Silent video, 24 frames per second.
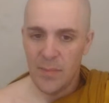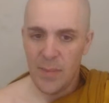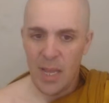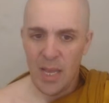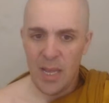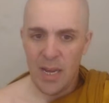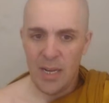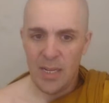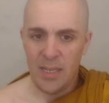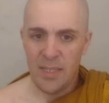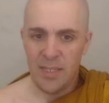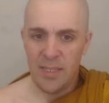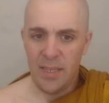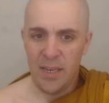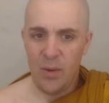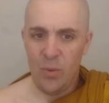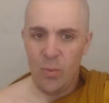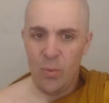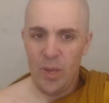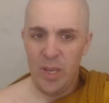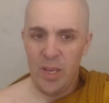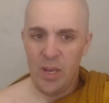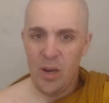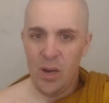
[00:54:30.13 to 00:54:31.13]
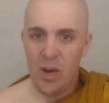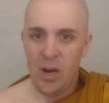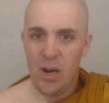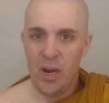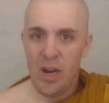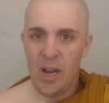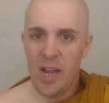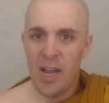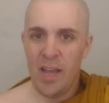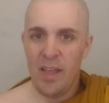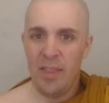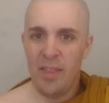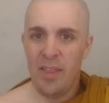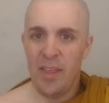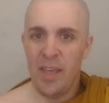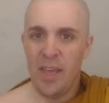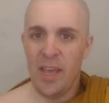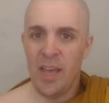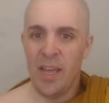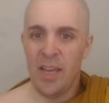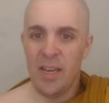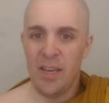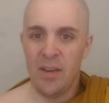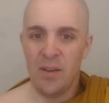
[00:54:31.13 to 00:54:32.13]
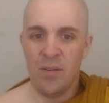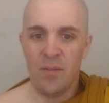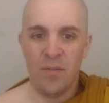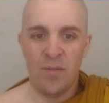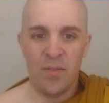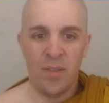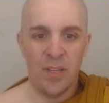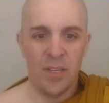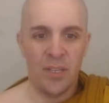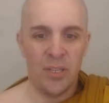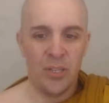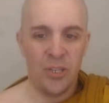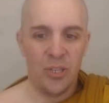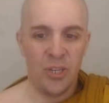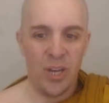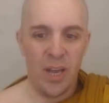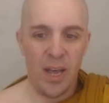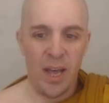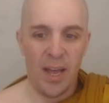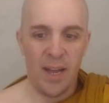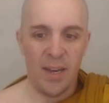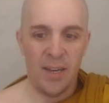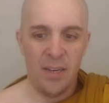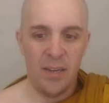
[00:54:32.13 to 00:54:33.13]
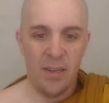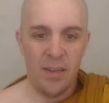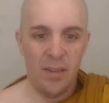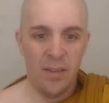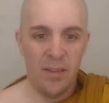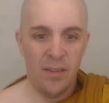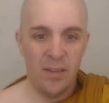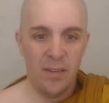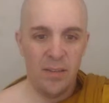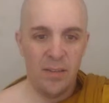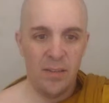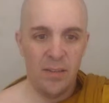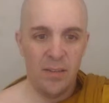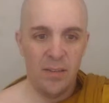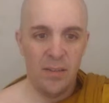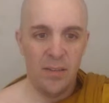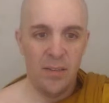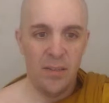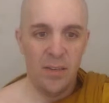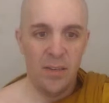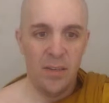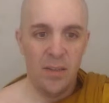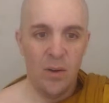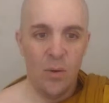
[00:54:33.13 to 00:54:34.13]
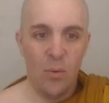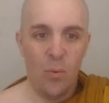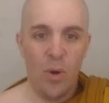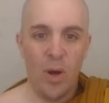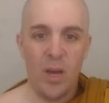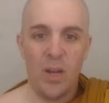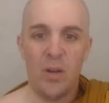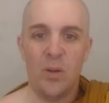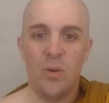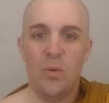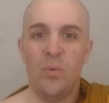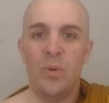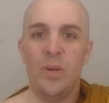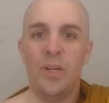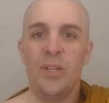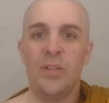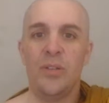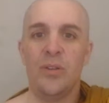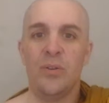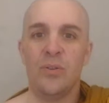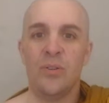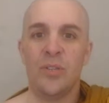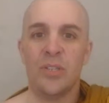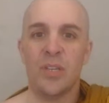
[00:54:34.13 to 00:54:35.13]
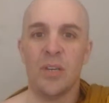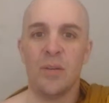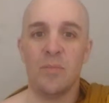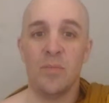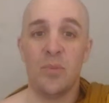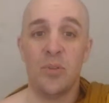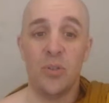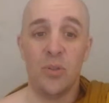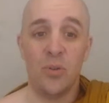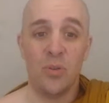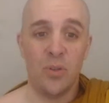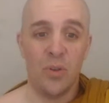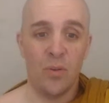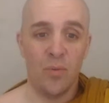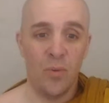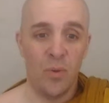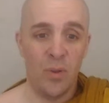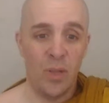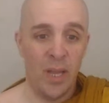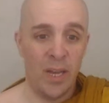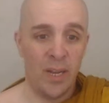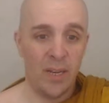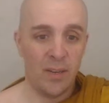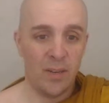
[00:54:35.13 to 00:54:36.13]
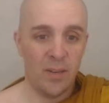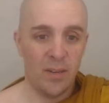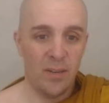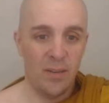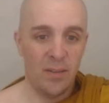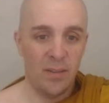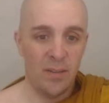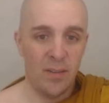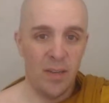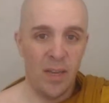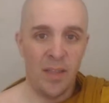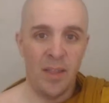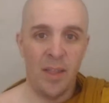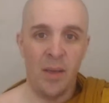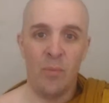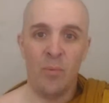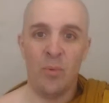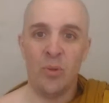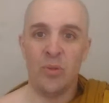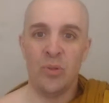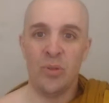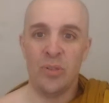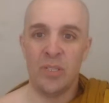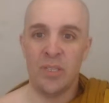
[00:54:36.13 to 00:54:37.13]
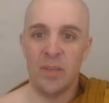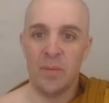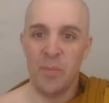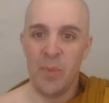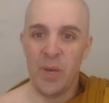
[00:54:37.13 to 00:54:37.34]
And I see we are at the end of the chat. Why don't we do some sutta roulette and then we'll do some